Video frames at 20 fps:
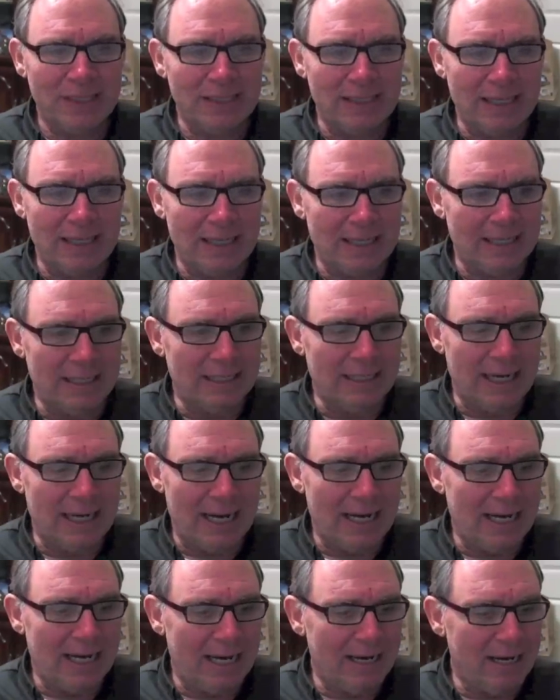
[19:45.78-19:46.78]

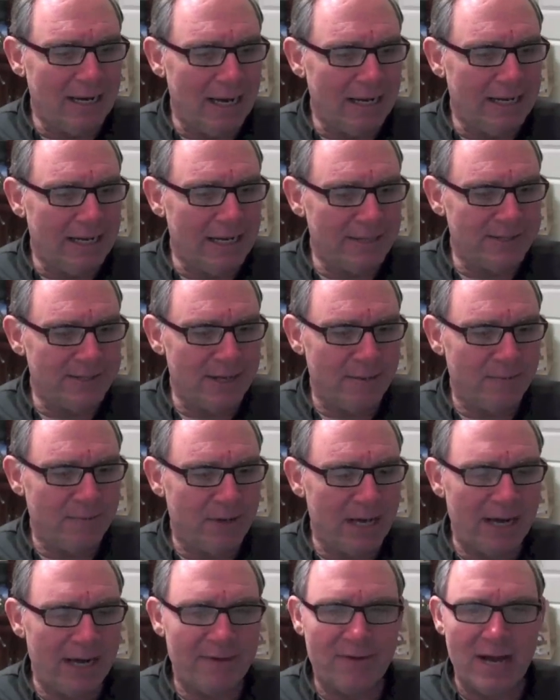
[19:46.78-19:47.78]
I guess I'm
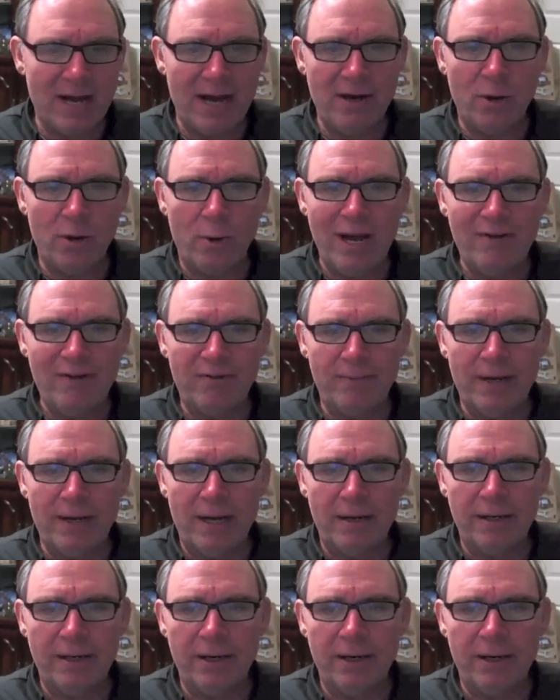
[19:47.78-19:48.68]
kind of gotten away from it.